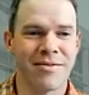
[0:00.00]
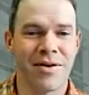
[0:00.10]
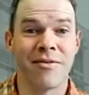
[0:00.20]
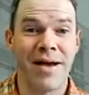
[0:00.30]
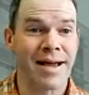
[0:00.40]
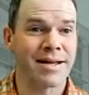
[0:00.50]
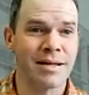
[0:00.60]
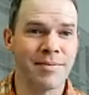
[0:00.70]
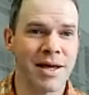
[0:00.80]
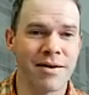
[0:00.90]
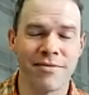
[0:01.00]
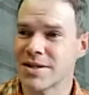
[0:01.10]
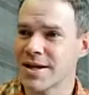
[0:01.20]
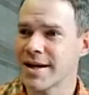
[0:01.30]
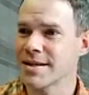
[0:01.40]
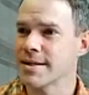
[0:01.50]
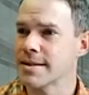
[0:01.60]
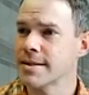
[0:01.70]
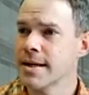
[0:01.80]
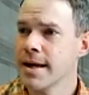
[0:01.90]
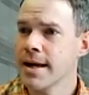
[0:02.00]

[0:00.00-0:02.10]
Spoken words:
academia, of the sciences.